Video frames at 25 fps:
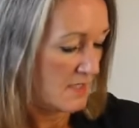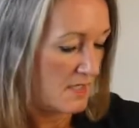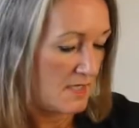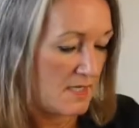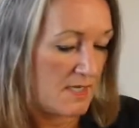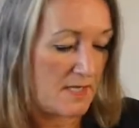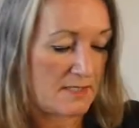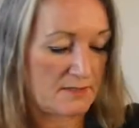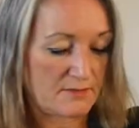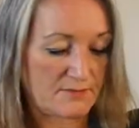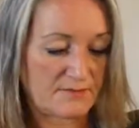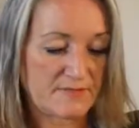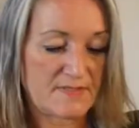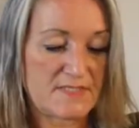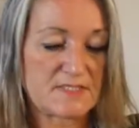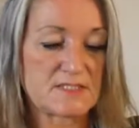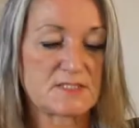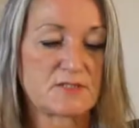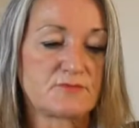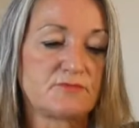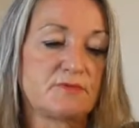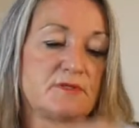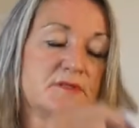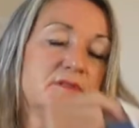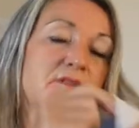And on
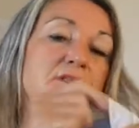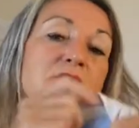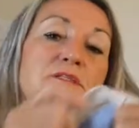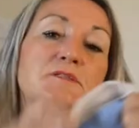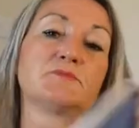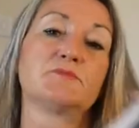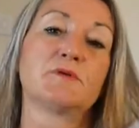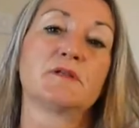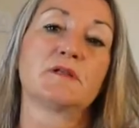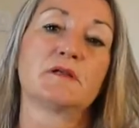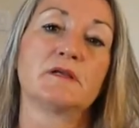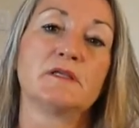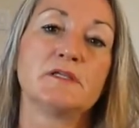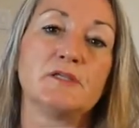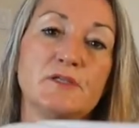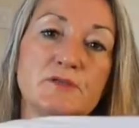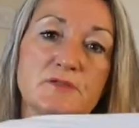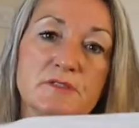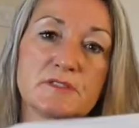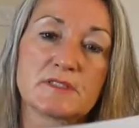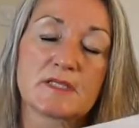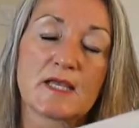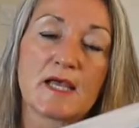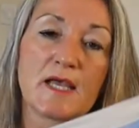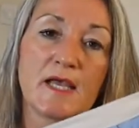this one I
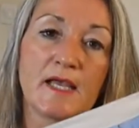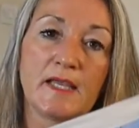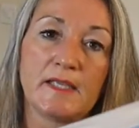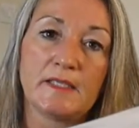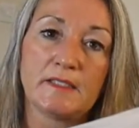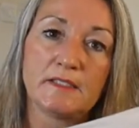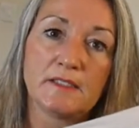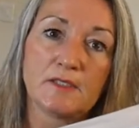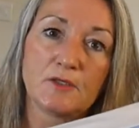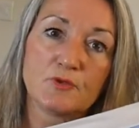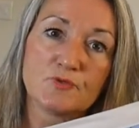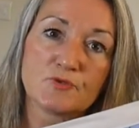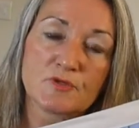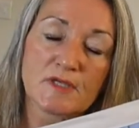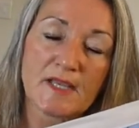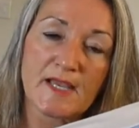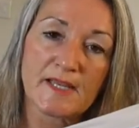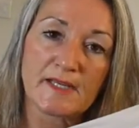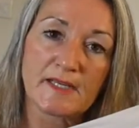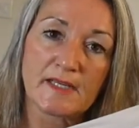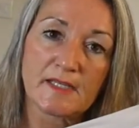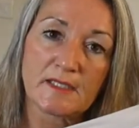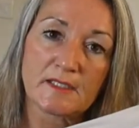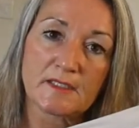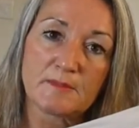used a
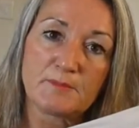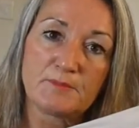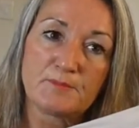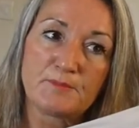organic